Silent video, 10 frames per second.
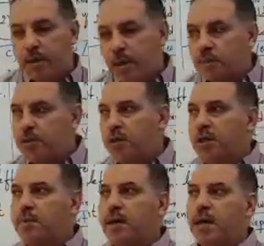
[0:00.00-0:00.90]
I'm
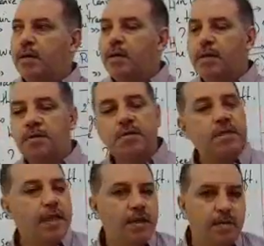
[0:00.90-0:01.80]
talking about the
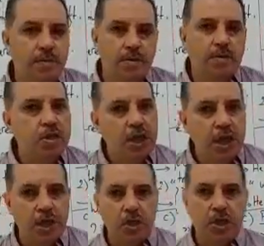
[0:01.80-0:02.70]
tense
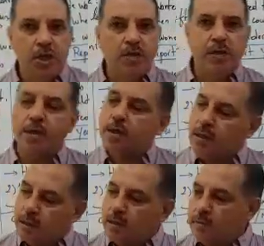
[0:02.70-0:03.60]
changes,
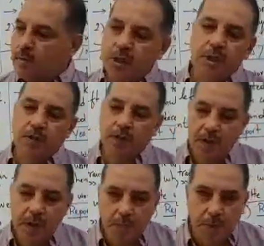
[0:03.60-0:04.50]
which is
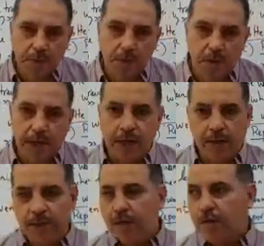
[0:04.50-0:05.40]
very important.
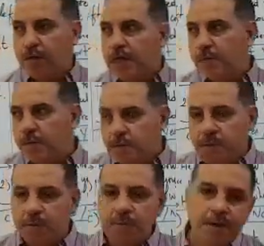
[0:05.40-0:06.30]
Okay, for example,
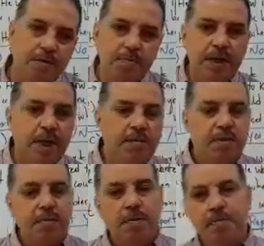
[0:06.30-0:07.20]
simple present becomes
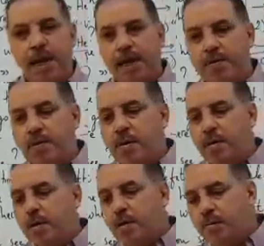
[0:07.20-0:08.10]
simple past,
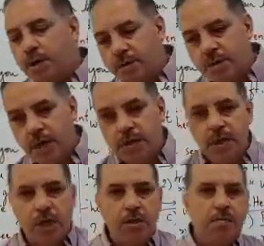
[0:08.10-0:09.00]
present
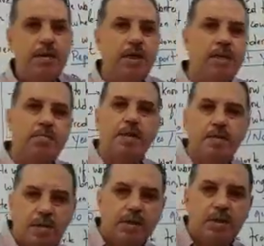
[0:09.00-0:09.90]
continuous becomes
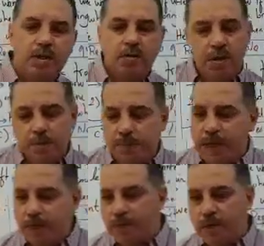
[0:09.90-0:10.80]
past continuous, simple
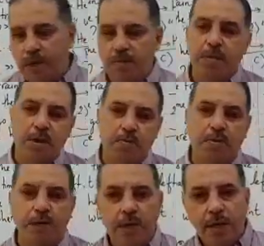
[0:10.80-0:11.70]
past becomes past
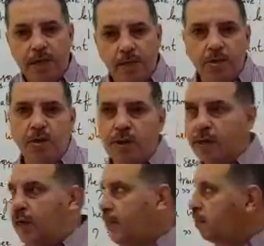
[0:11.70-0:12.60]
perfect, and so on.
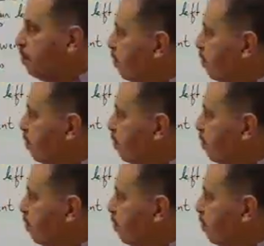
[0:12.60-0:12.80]
Okay,